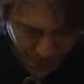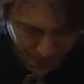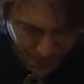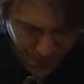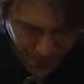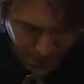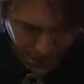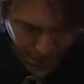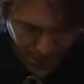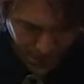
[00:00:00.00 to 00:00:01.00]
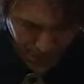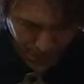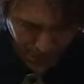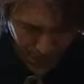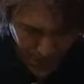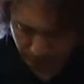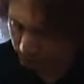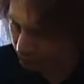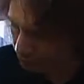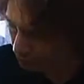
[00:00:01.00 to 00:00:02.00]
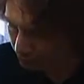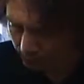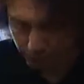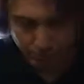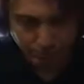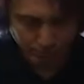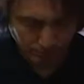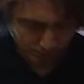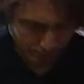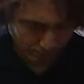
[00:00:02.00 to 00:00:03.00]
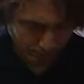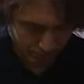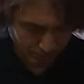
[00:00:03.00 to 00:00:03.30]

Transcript: blocked a Senate bill on Wednesday